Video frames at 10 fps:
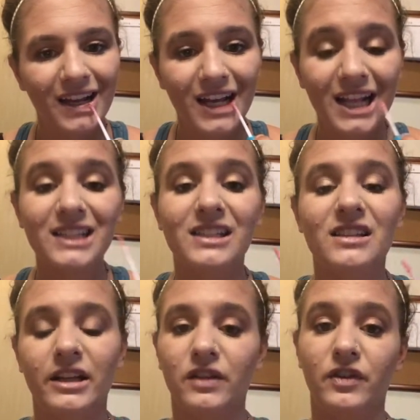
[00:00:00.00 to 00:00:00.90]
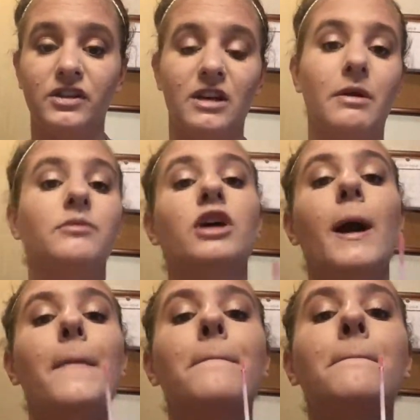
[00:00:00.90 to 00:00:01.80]
And this is like the first time I'm
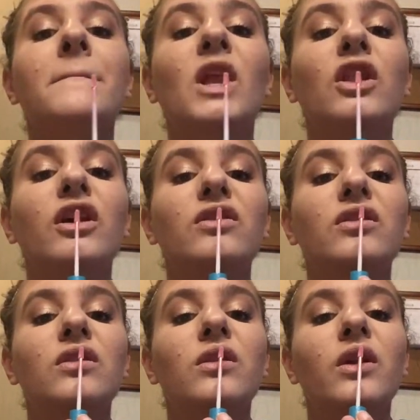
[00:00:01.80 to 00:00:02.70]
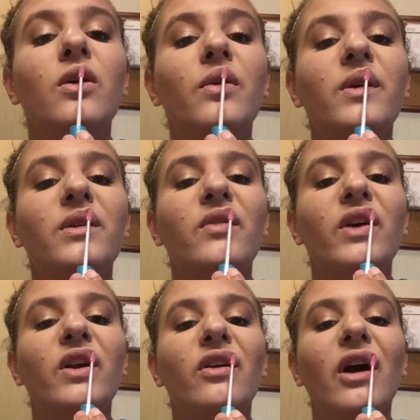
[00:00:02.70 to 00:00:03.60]
trying this. The only stuff
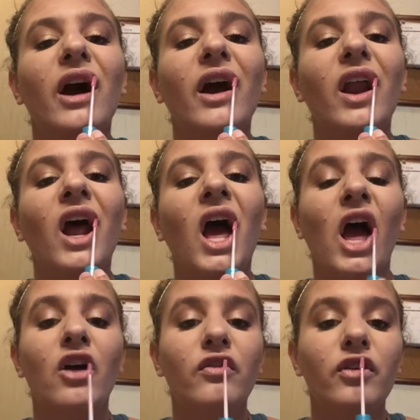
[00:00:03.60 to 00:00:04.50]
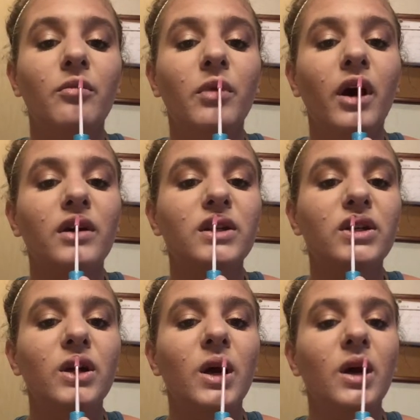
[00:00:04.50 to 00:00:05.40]
I tried from
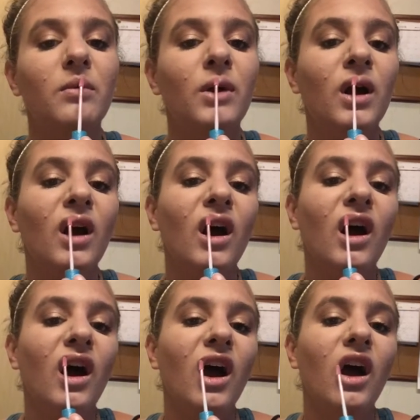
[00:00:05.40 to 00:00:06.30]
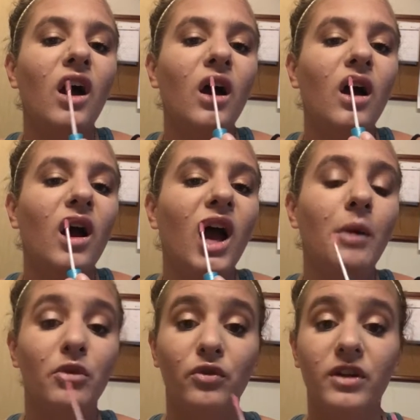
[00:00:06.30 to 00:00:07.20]
BoxyCharm
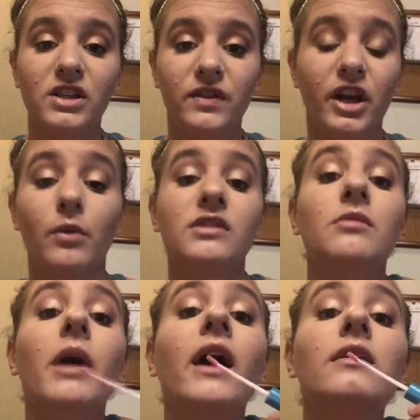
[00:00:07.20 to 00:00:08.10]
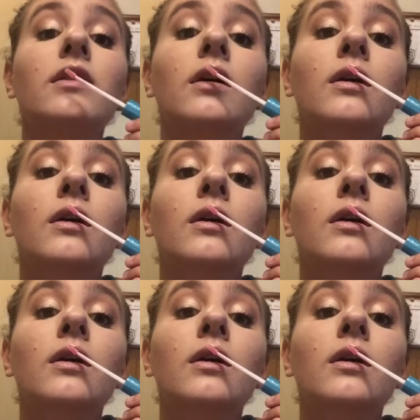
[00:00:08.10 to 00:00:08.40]
before this video was the mask.